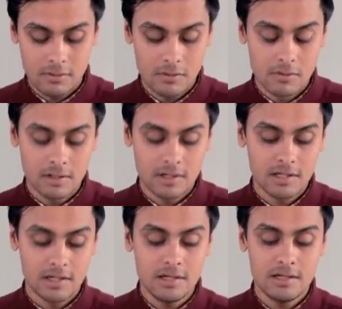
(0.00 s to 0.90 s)

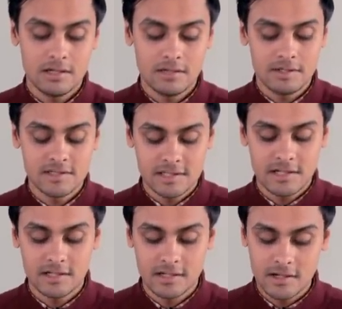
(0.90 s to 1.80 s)
Okay, now let's
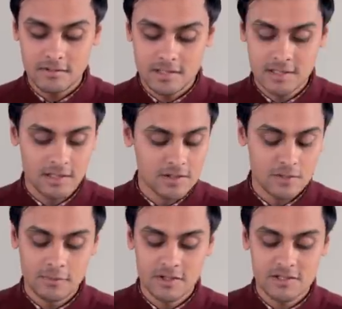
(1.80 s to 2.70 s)
get it out.
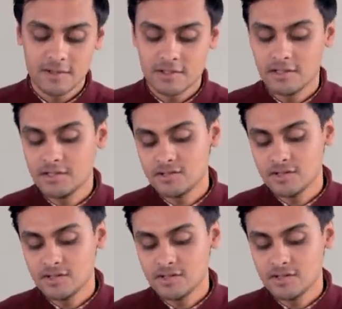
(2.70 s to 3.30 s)
So box bhitra, it's